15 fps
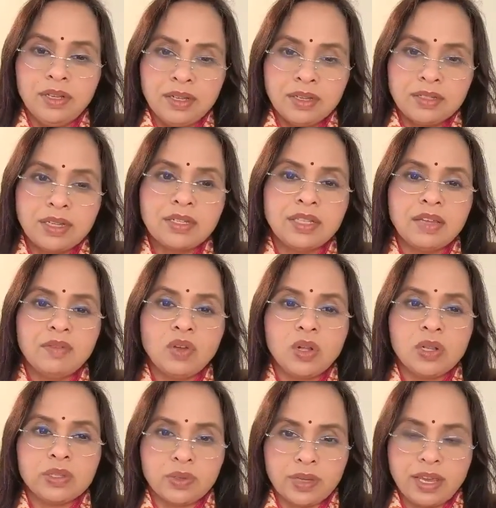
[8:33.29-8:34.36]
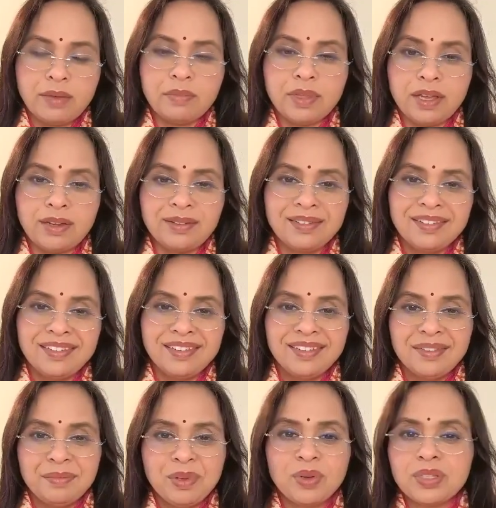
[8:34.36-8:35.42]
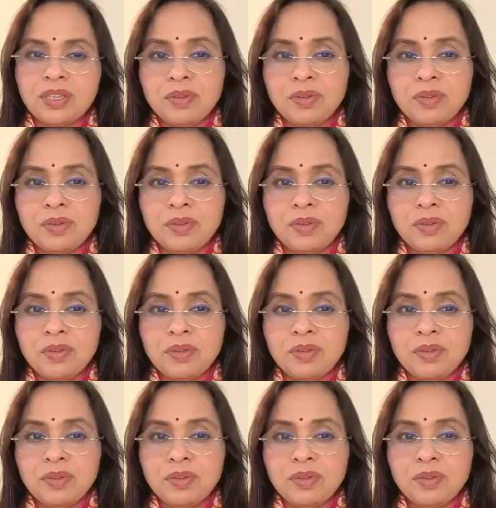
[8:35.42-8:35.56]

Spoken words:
Sachidevi also came there because he